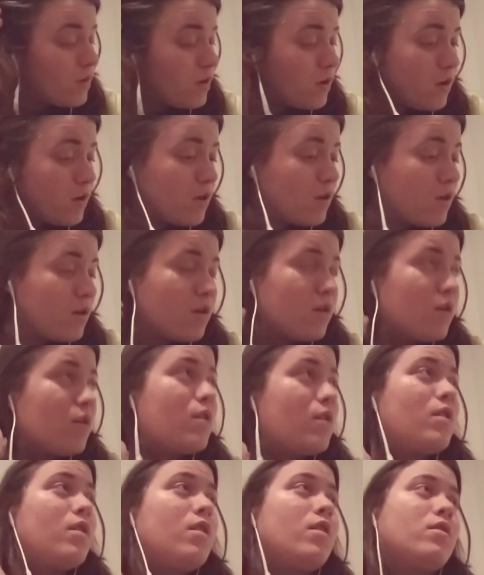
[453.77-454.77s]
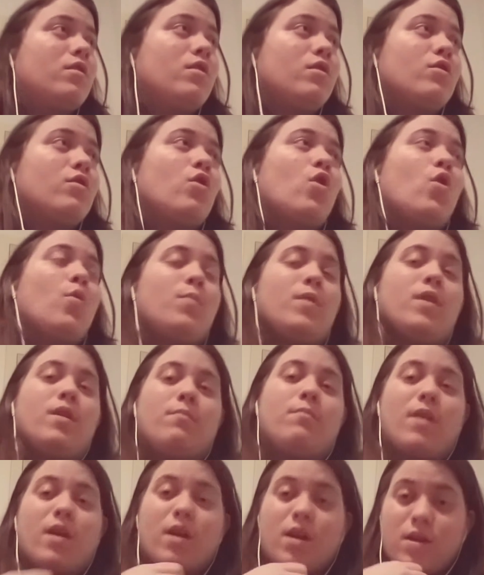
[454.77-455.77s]
a good
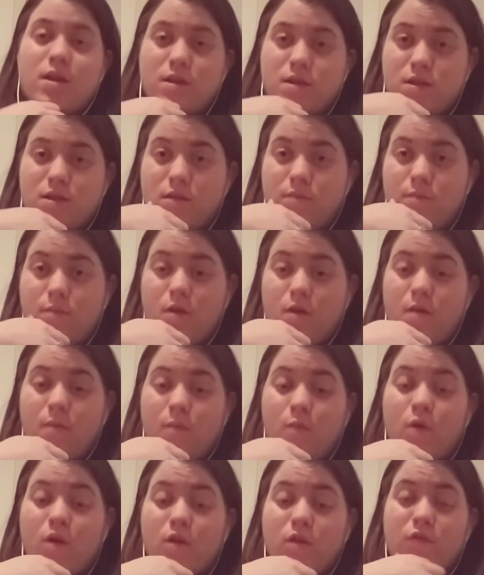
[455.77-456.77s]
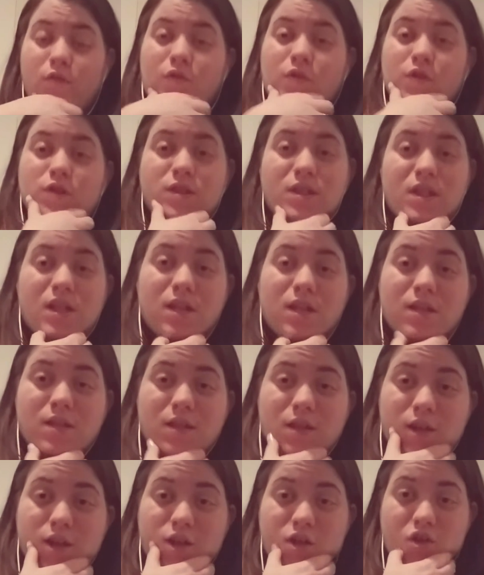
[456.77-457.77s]
coping mechanism. One of the first things
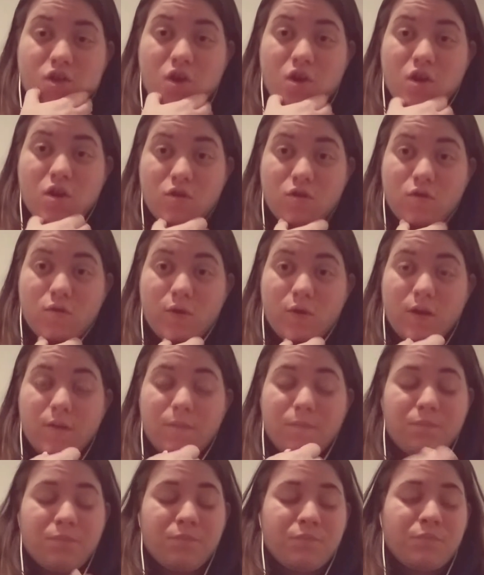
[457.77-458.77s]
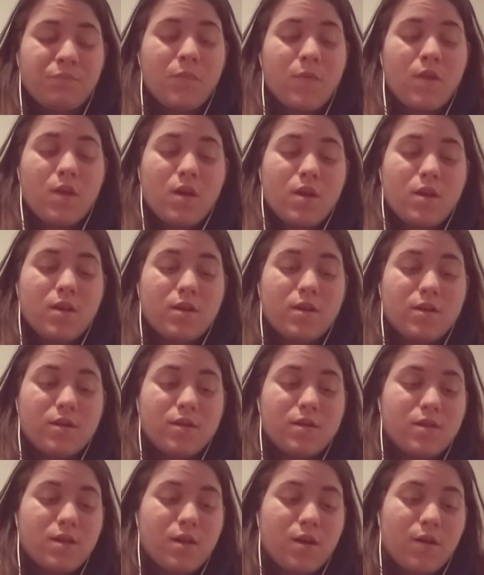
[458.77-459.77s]
that I started doing
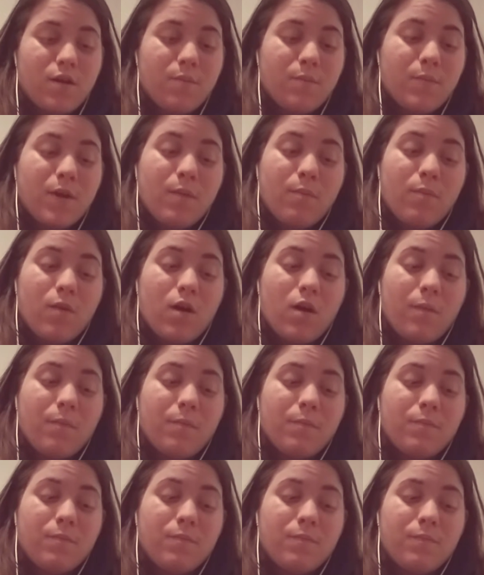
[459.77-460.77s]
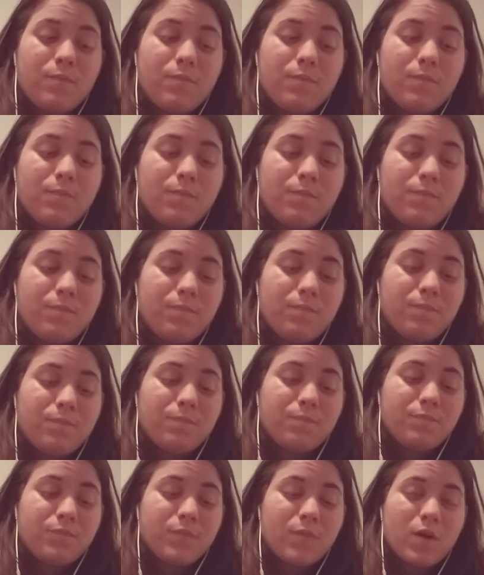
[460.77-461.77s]
is my mom.
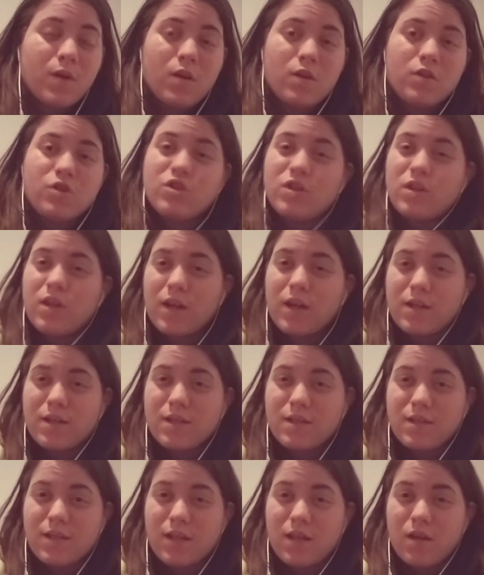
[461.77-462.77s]
She likes,